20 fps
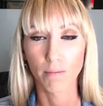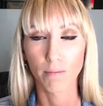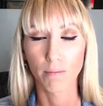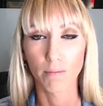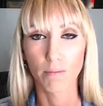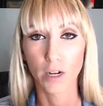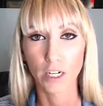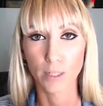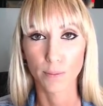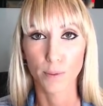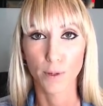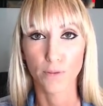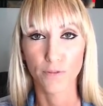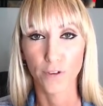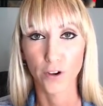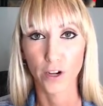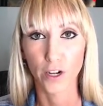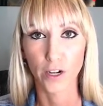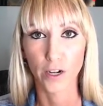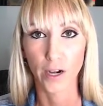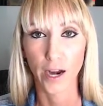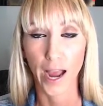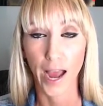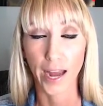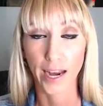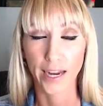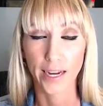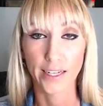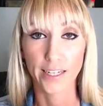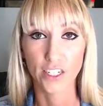much prefer
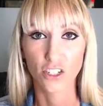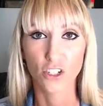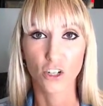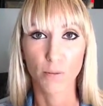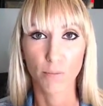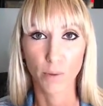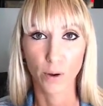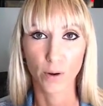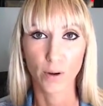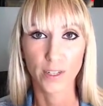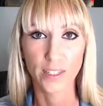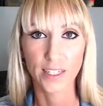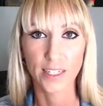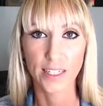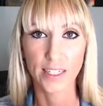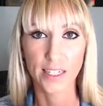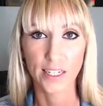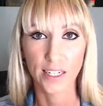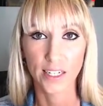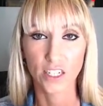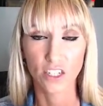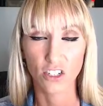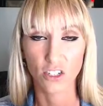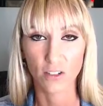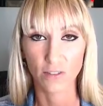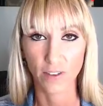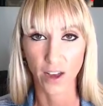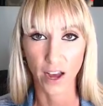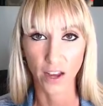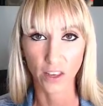adding additional bonuses and
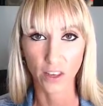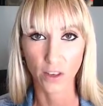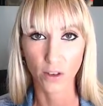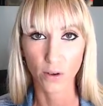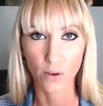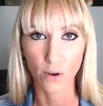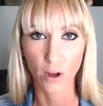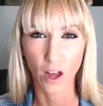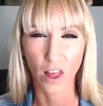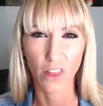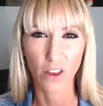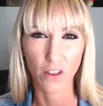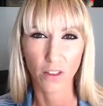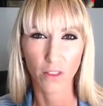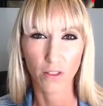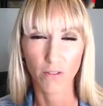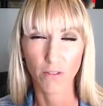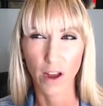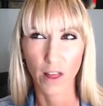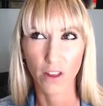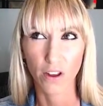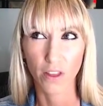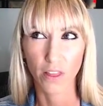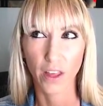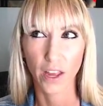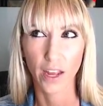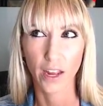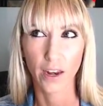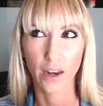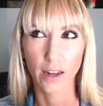additional value rather
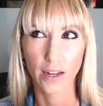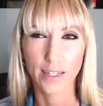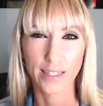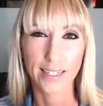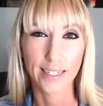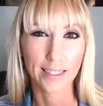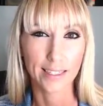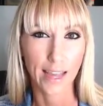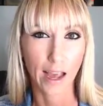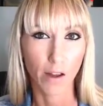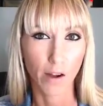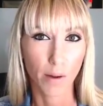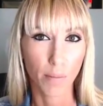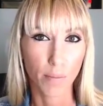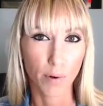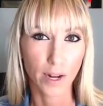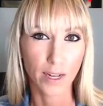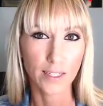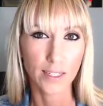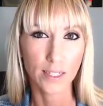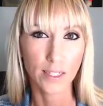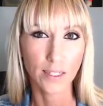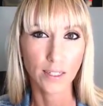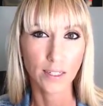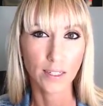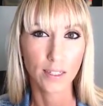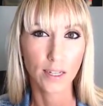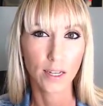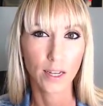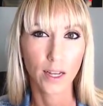than discounting
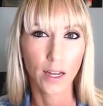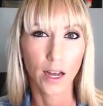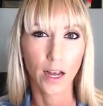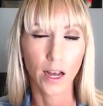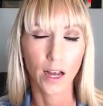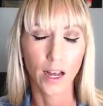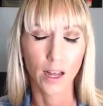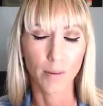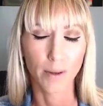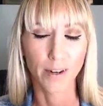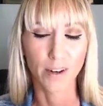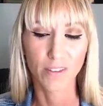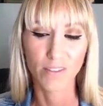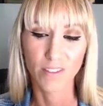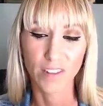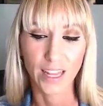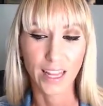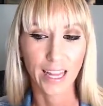prices. I don't